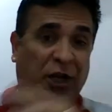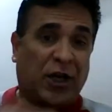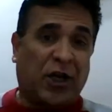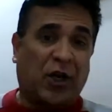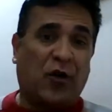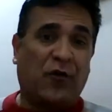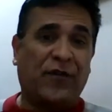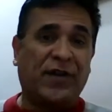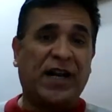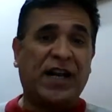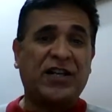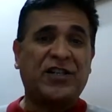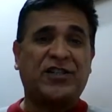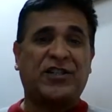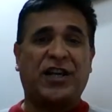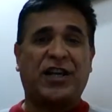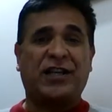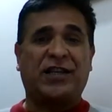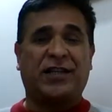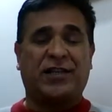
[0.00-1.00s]
Now, when I
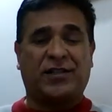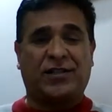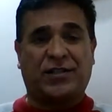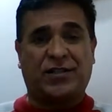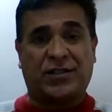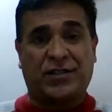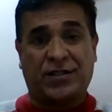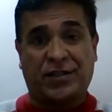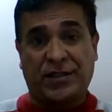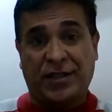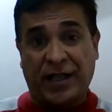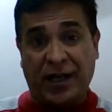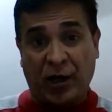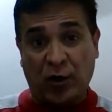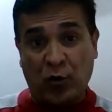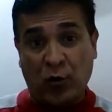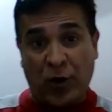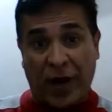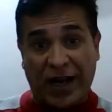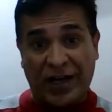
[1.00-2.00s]
say this, there are
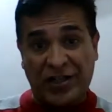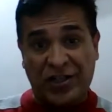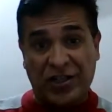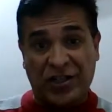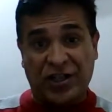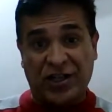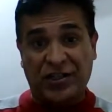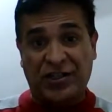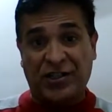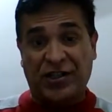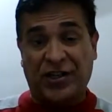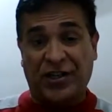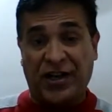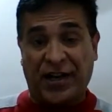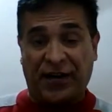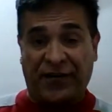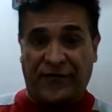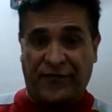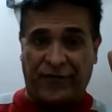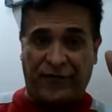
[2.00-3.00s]
no accidents in
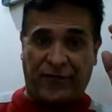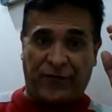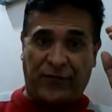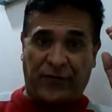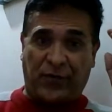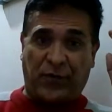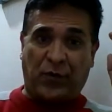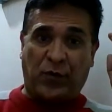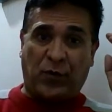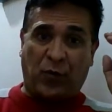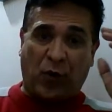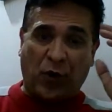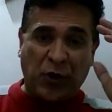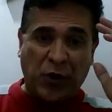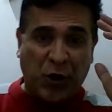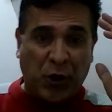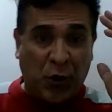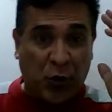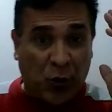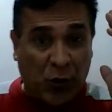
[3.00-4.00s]
life, what do
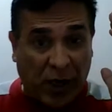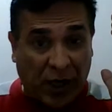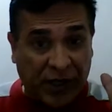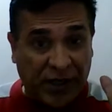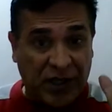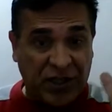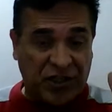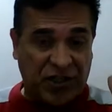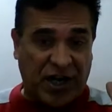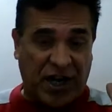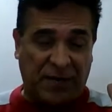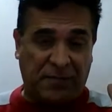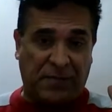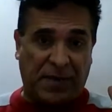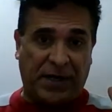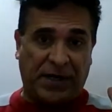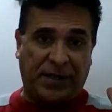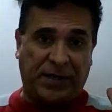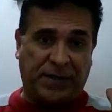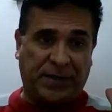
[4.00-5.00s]
you understand by
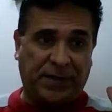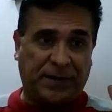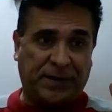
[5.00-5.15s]
it?